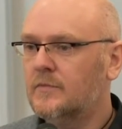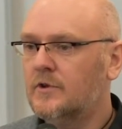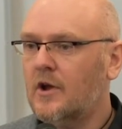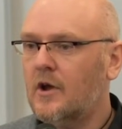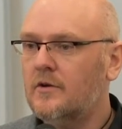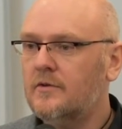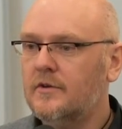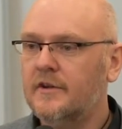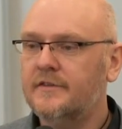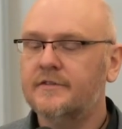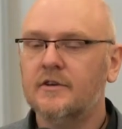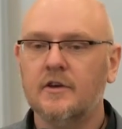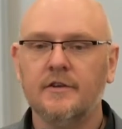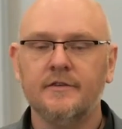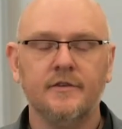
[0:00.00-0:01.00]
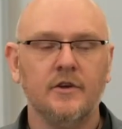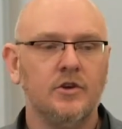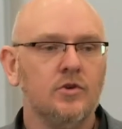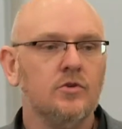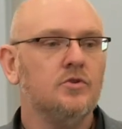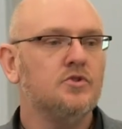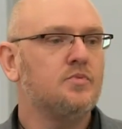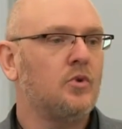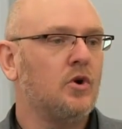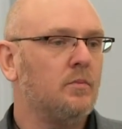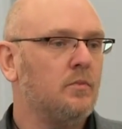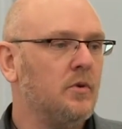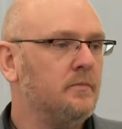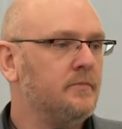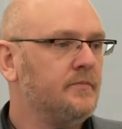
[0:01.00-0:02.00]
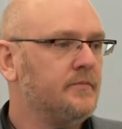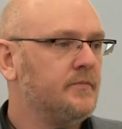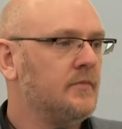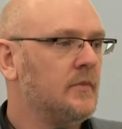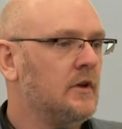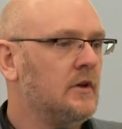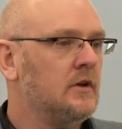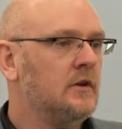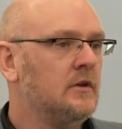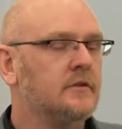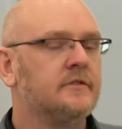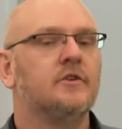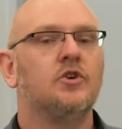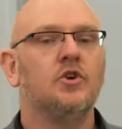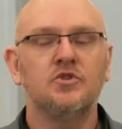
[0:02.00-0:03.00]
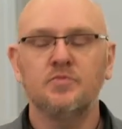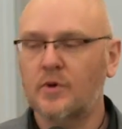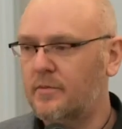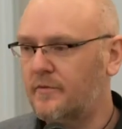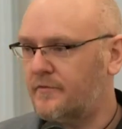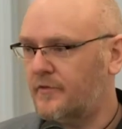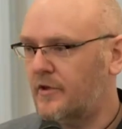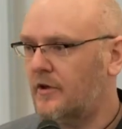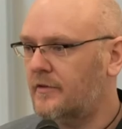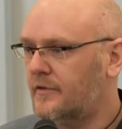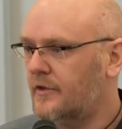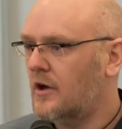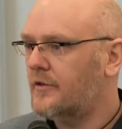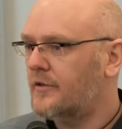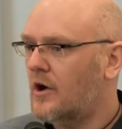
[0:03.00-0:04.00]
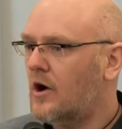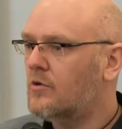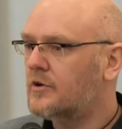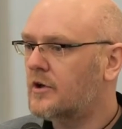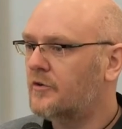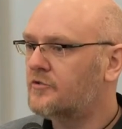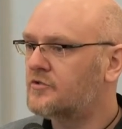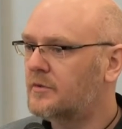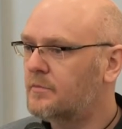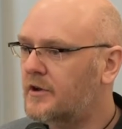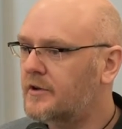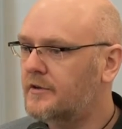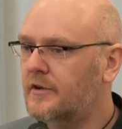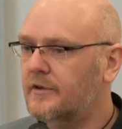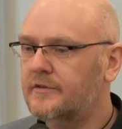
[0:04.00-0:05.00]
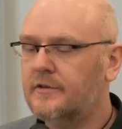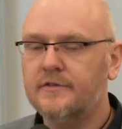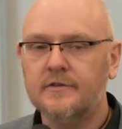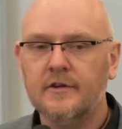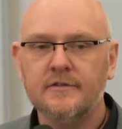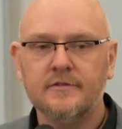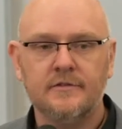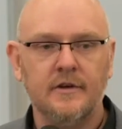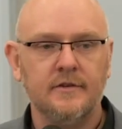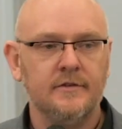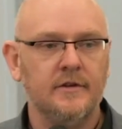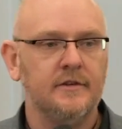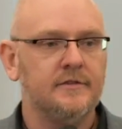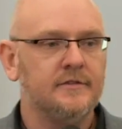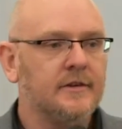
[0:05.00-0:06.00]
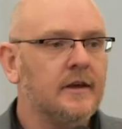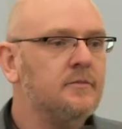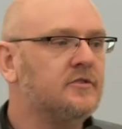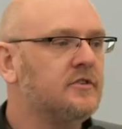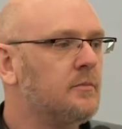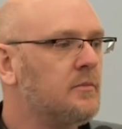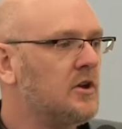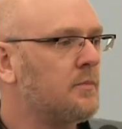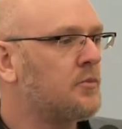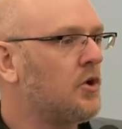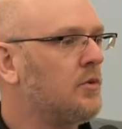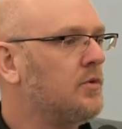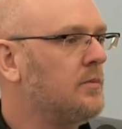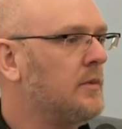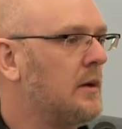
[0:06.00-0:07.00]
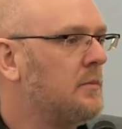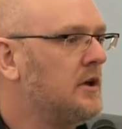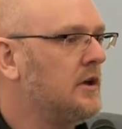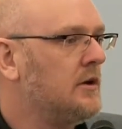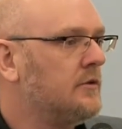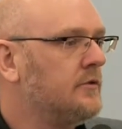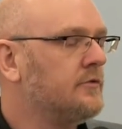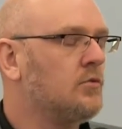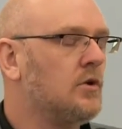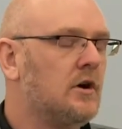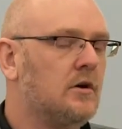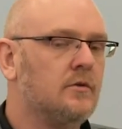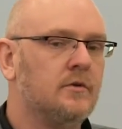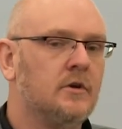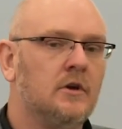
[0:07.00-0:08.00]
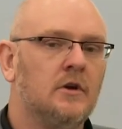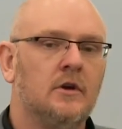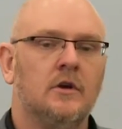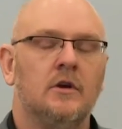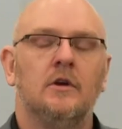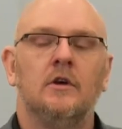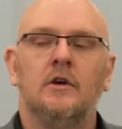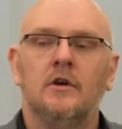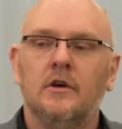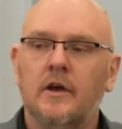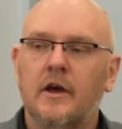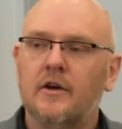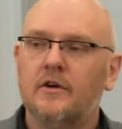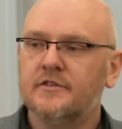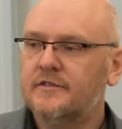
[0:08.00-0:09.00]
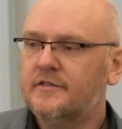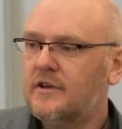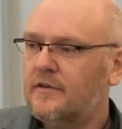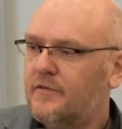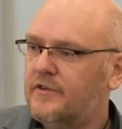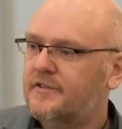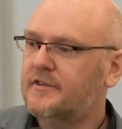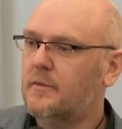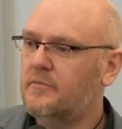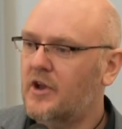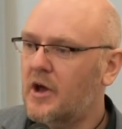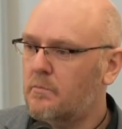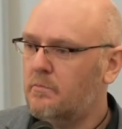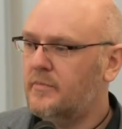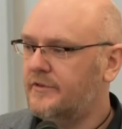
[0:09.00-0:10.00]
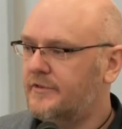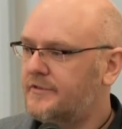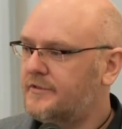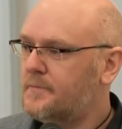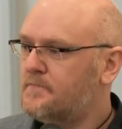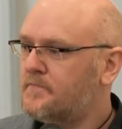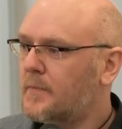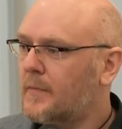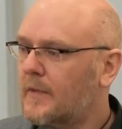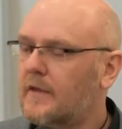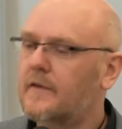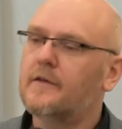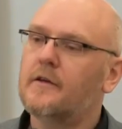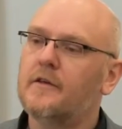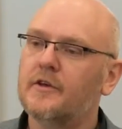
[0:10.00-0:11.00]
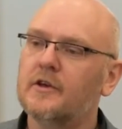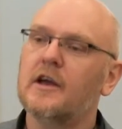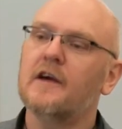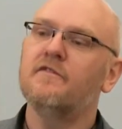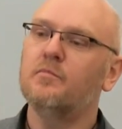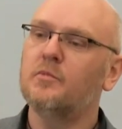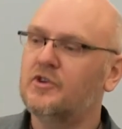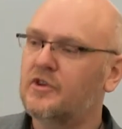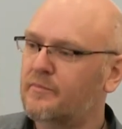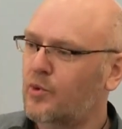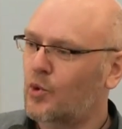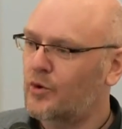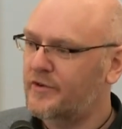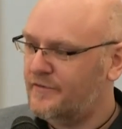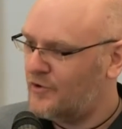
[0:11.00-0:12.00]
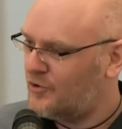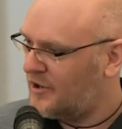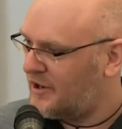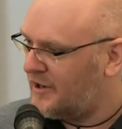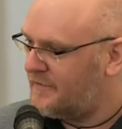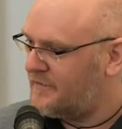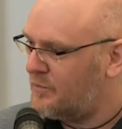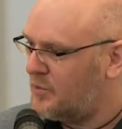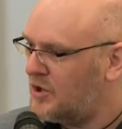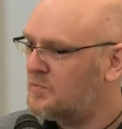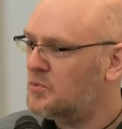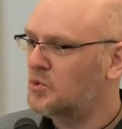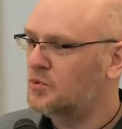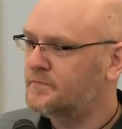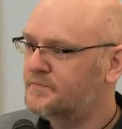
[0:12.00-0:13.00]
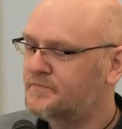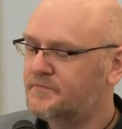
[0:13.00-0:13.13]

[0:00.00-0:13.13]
You know, it's a huge problem. It's a huge problem for the whole country, but it seems to be a problem up here as well. And I'll just give you some numbers. The government employs very clever people.